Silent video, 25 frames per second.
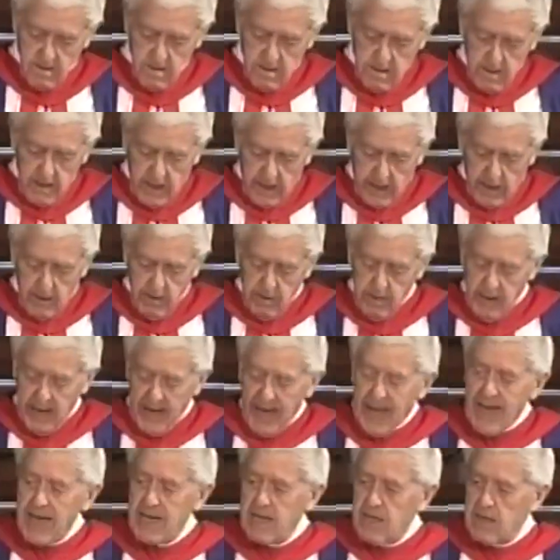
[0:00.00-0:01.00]
our
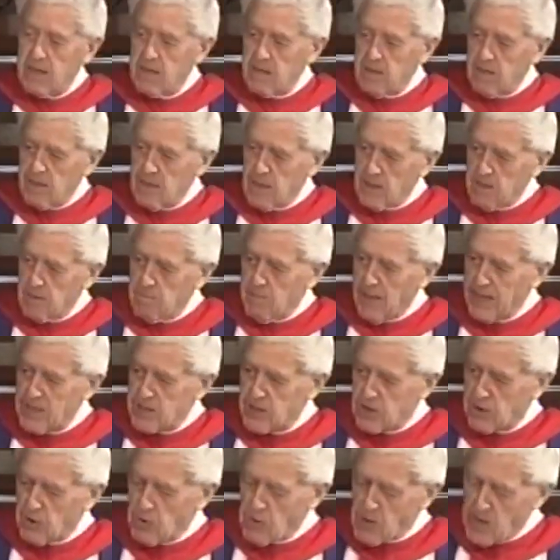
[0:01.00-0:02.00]
anger in
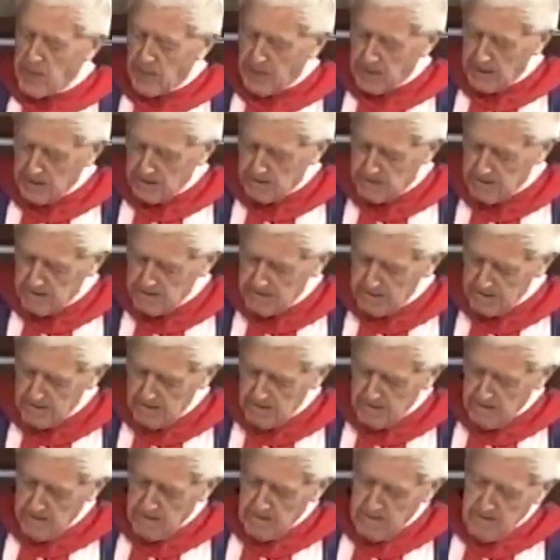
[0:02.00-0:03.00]
masquerade,
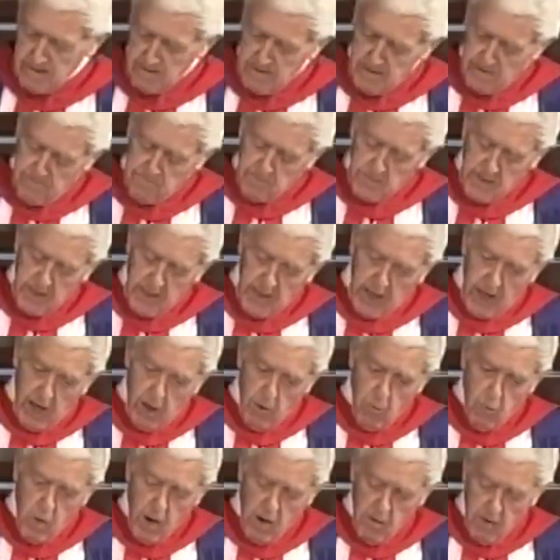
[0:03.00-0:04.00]
our
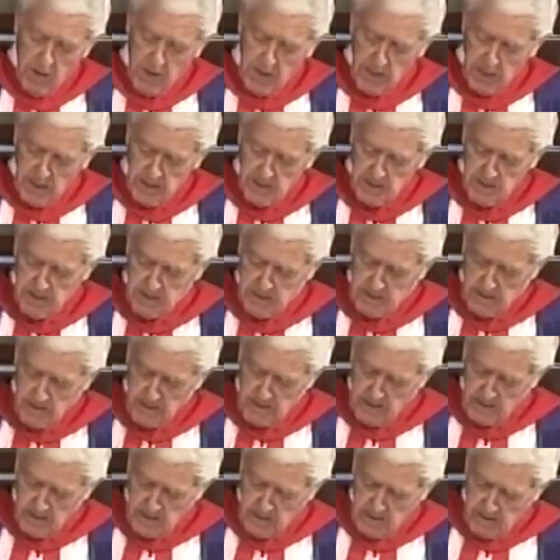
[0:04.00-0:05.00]
worried
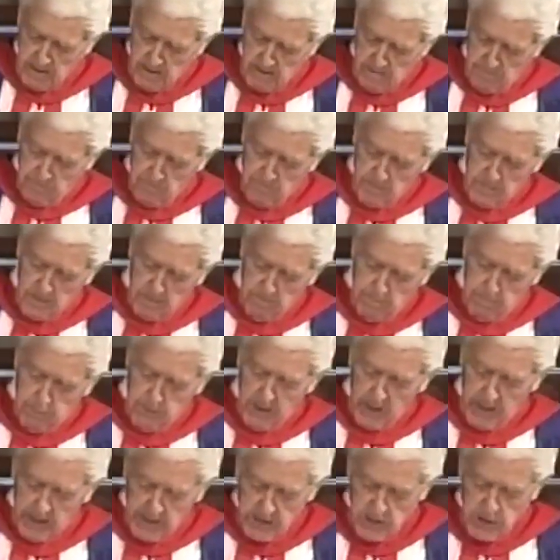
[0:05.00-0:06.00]

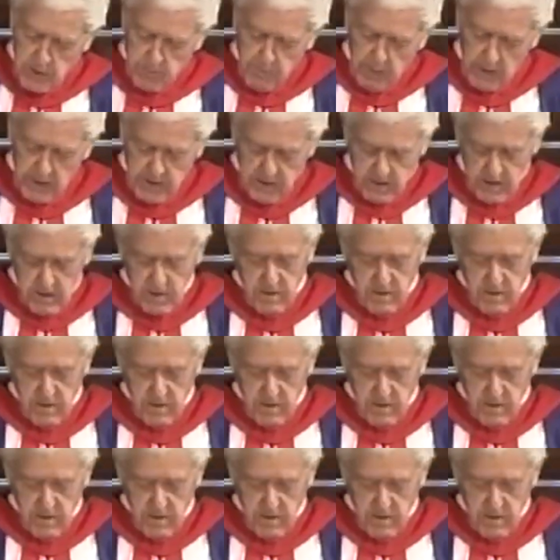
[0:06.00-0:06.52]
blind spotting